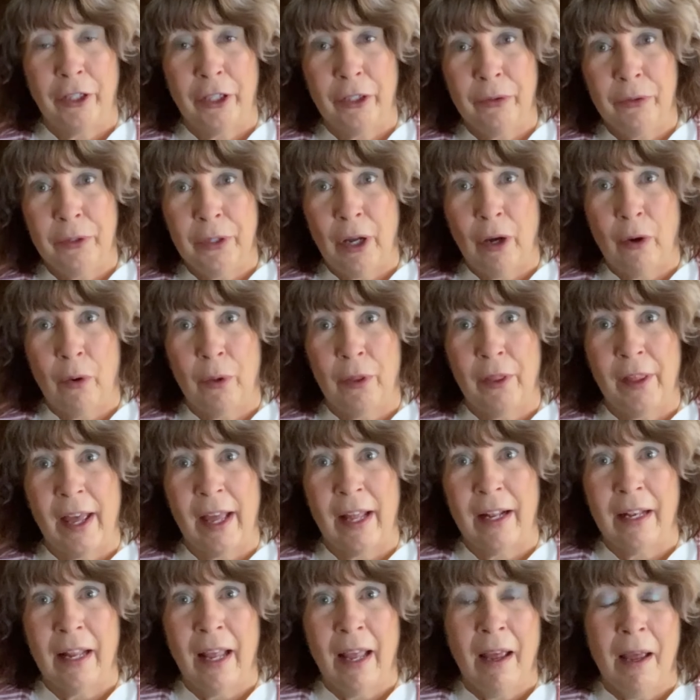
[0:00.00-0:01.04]
you know
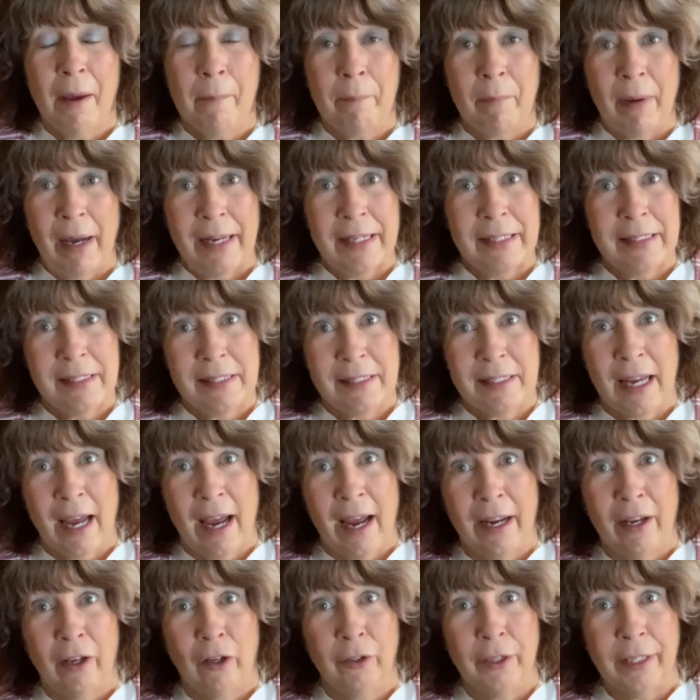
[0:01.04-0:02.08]
that my
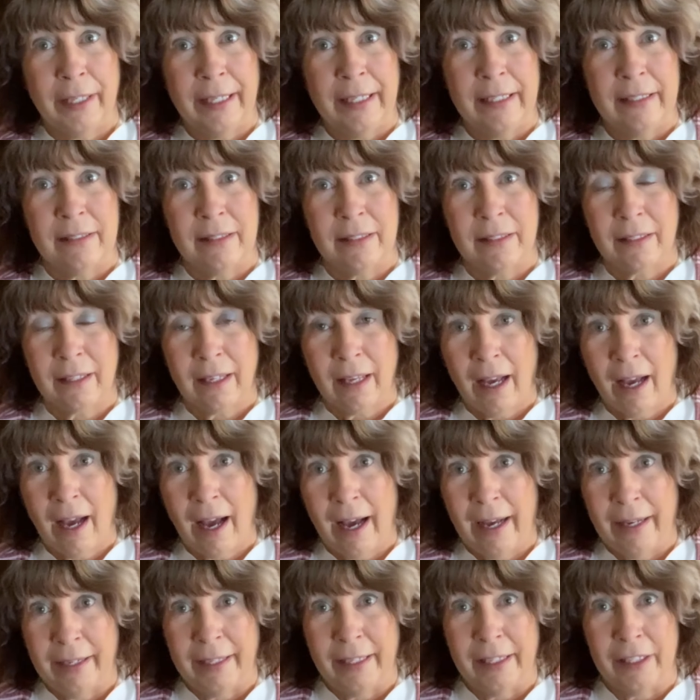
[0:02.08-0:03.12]
style is
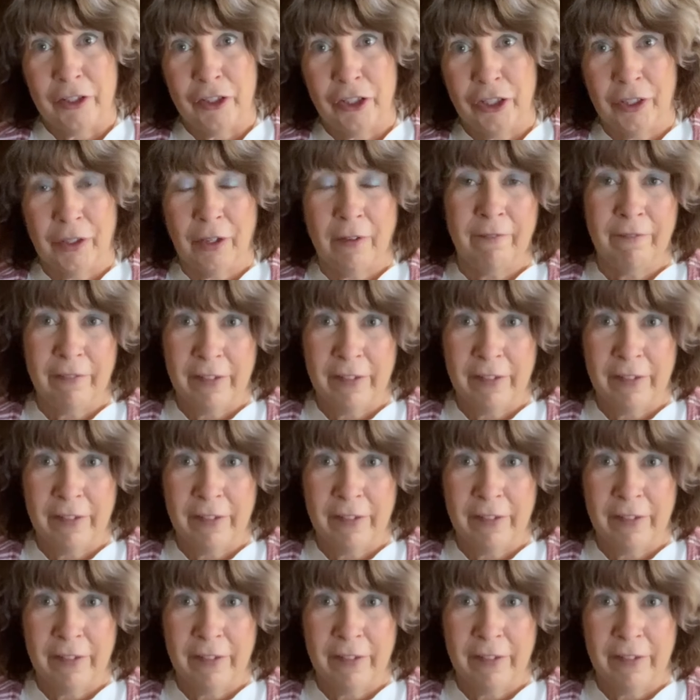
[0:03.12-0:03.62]
cottage,